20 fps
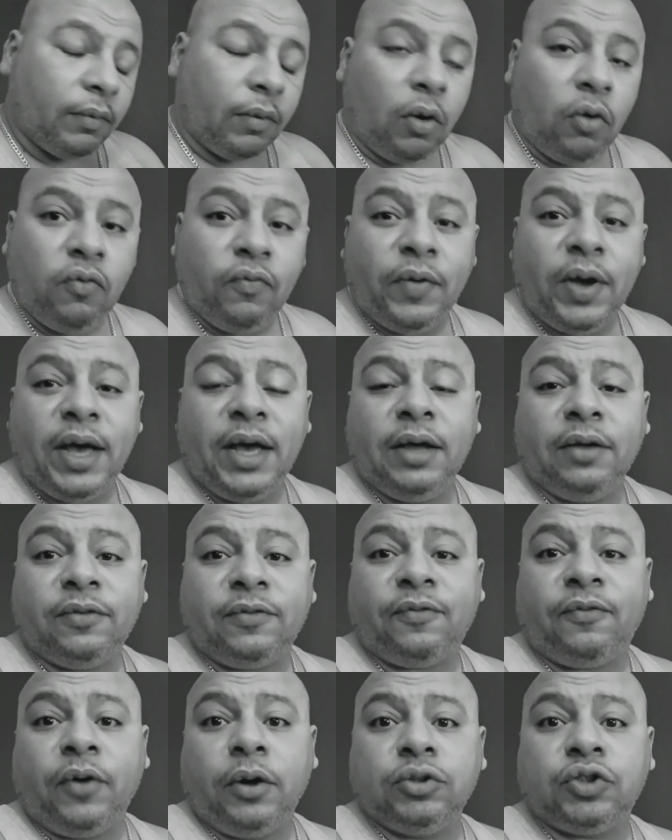O-Red,
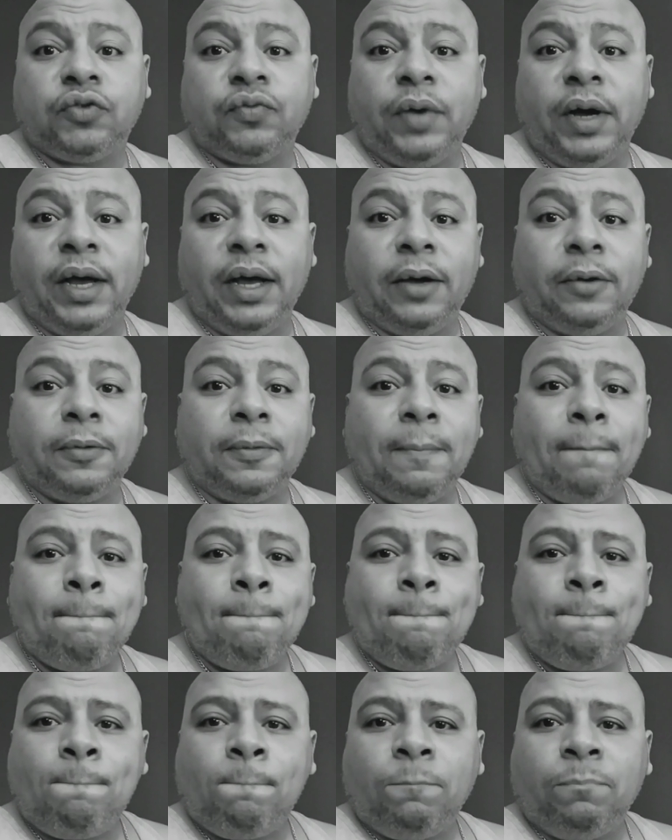first round.
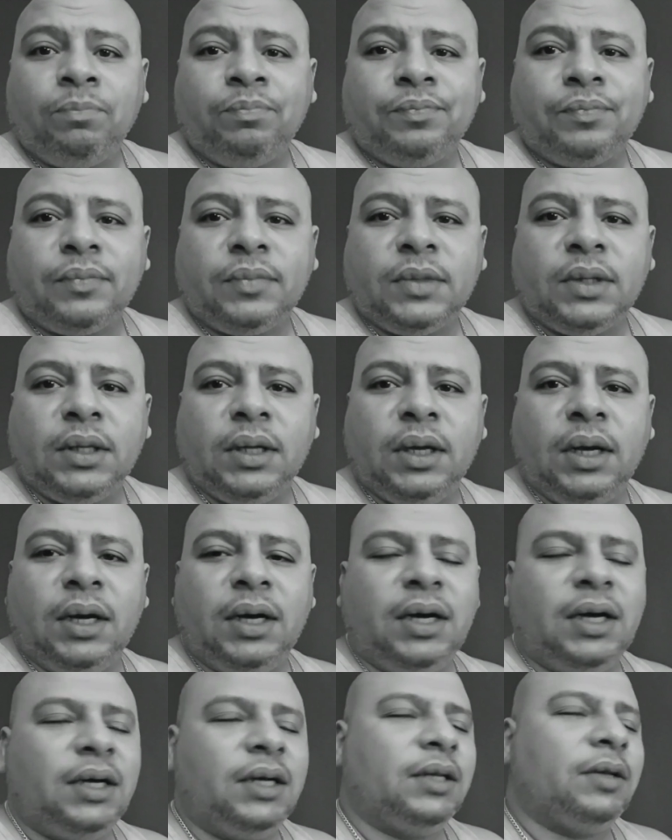
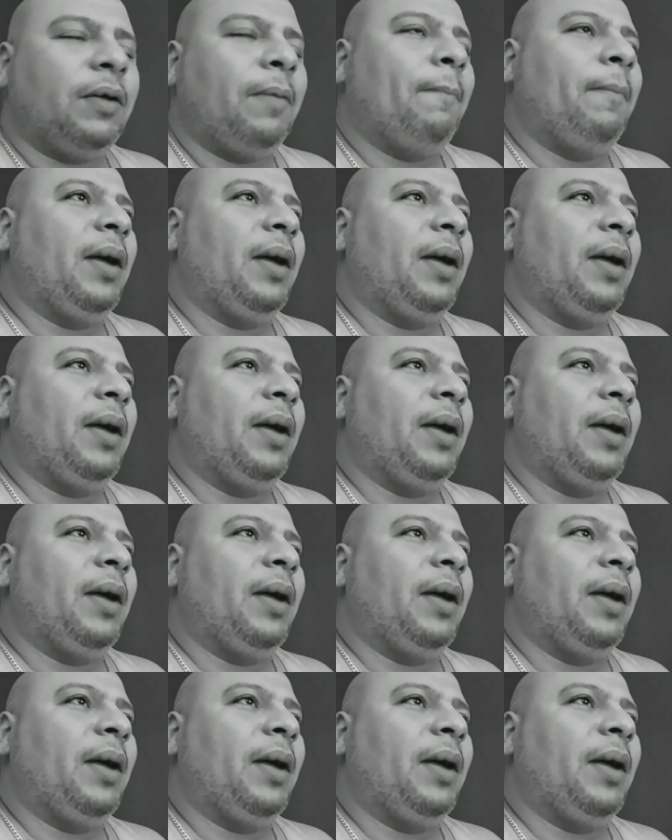I